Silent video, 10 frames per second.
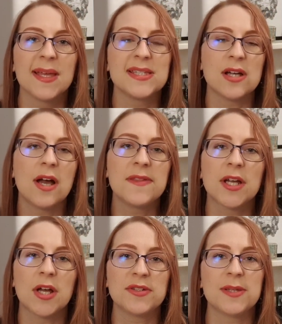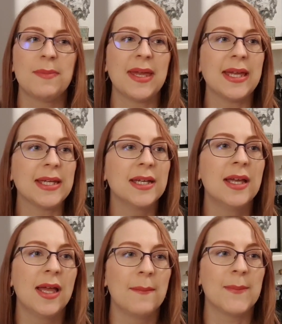It's either going to be
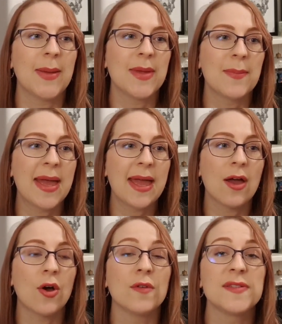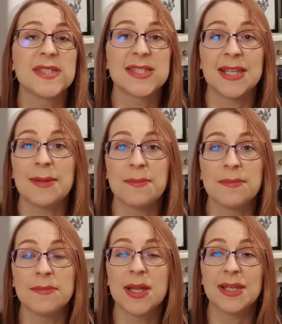maybe a pair of
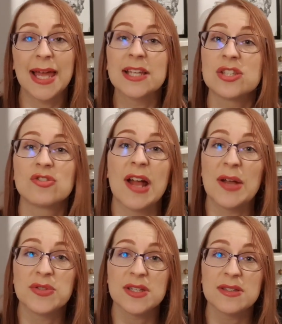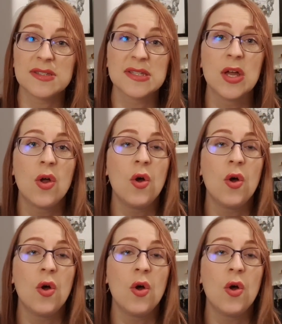slim legged trousers